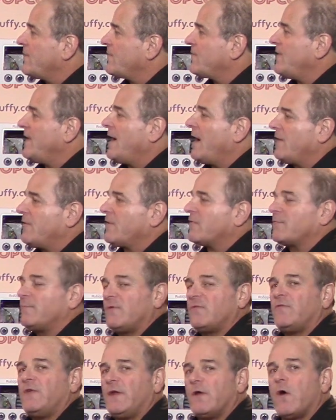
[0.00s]
to see how this
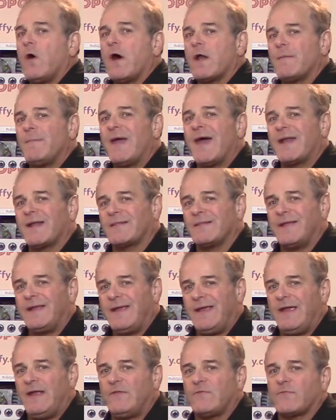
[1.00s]
machine automatically
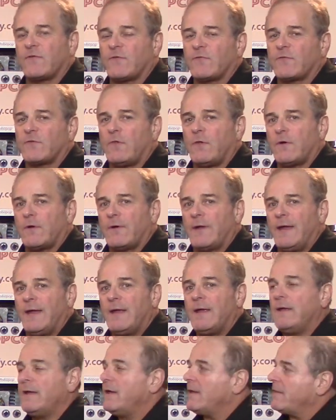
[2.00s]
heats the
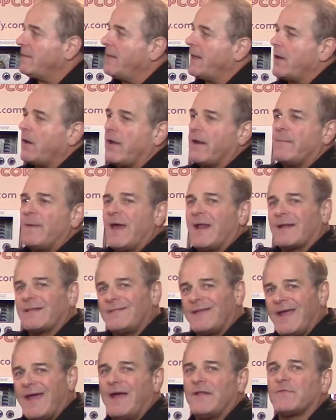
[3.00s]
slurry, then
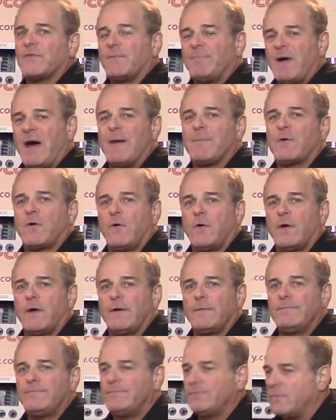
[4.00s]
automatically adds the
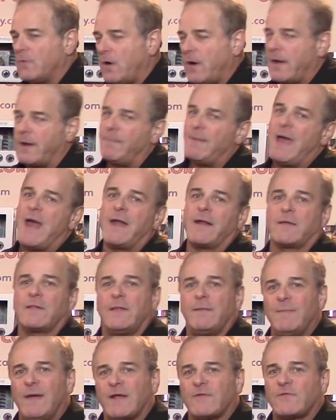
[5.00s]
popcorn,
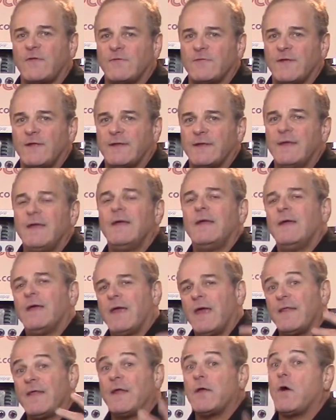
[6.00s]
automatically mixes it,
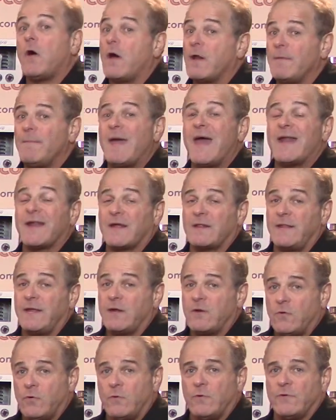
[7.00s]
and then
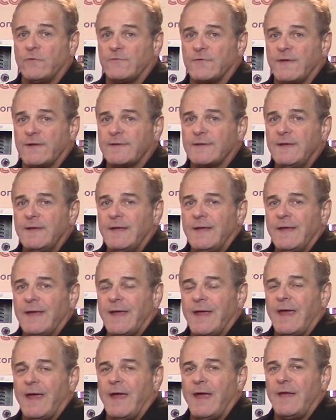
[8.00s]
automatically cools it.
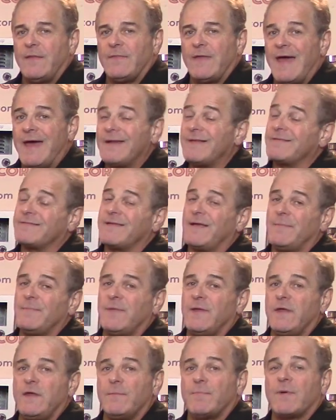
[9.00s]
And that is
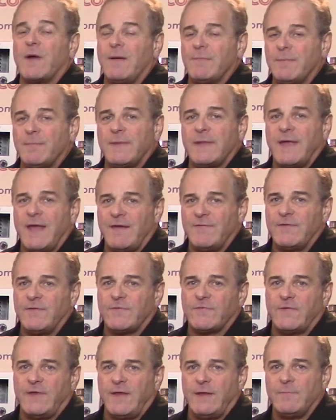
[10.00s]
something you probably
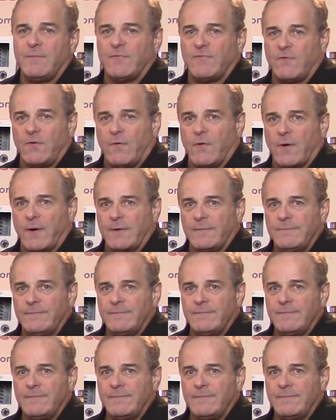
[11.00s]
haven't seen before.